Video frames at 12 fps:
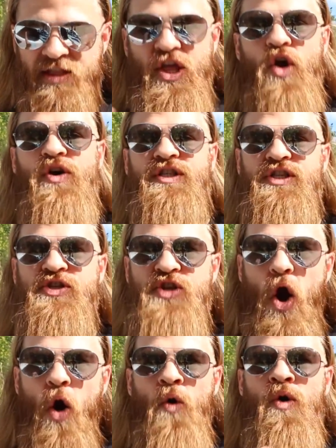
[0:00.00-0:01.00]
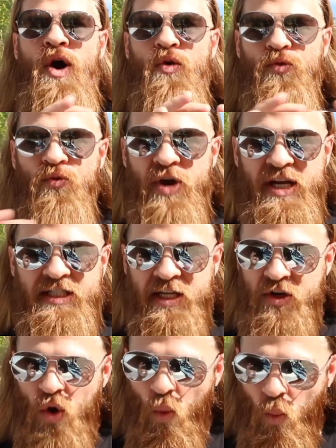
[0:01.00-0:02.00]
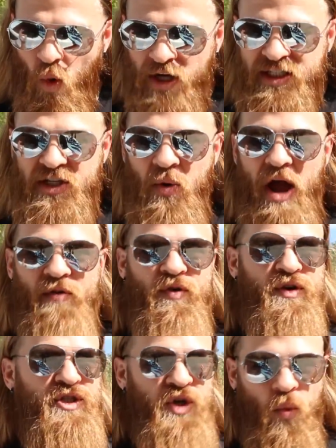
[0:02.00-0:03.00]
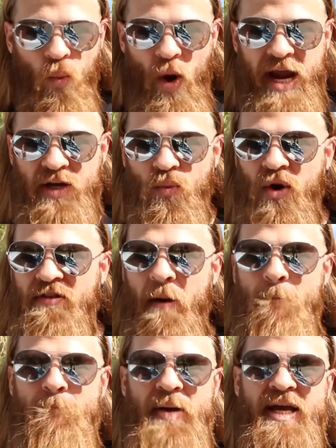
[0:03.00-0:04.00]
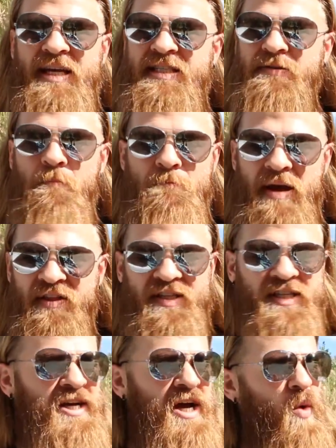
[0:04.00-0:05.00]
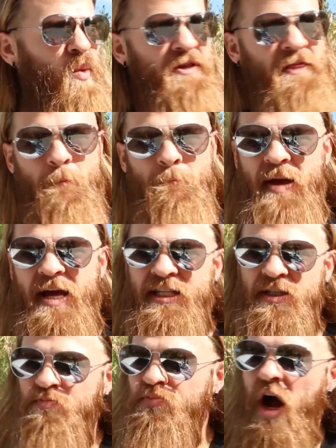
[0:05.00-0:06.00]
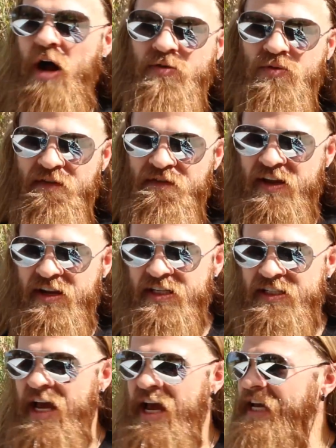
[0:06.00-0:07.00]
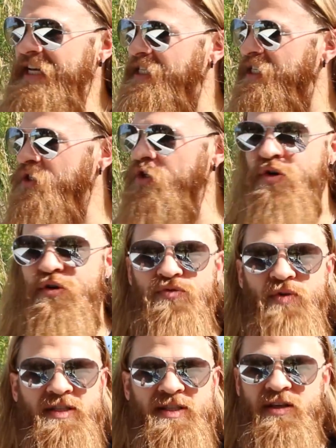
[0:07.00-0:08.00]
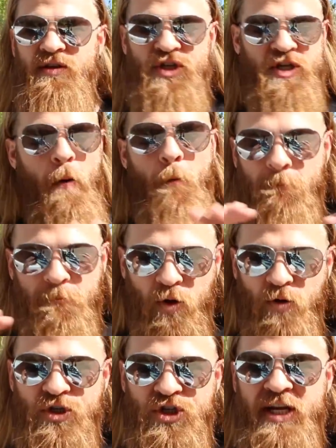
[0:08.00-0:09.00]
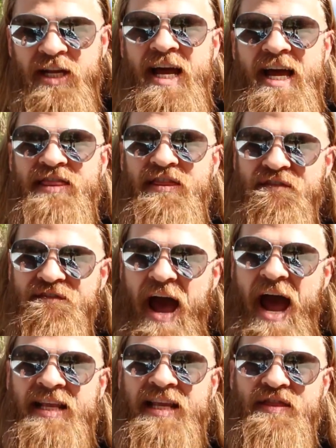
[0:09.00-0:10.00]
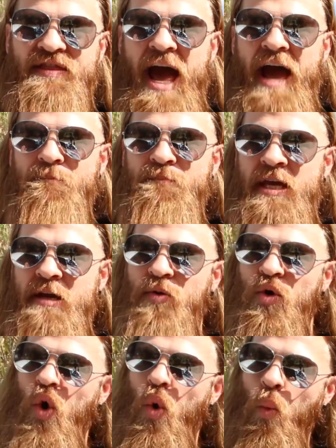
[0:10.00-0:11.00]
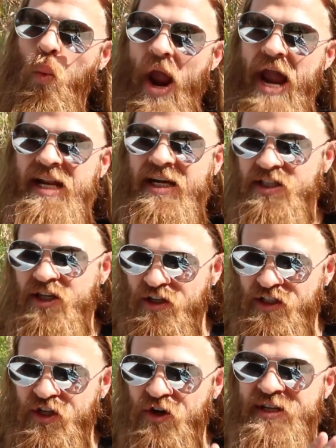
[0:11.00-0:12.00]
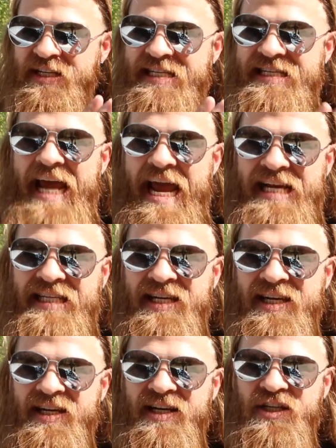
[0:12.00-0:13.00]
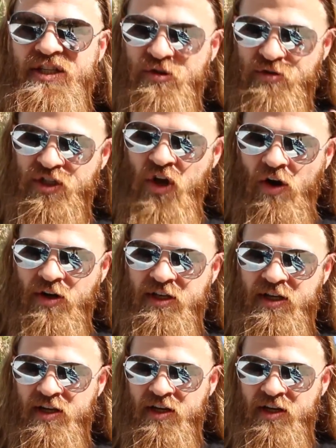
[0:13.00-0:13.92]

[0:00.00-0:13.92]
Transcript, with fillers: there is no reason whatsoever to wait. One of the biggest myths, one of the biggest problems with fitness is this New Year's resolution bullshit. The fact that people wait until a certain date to start.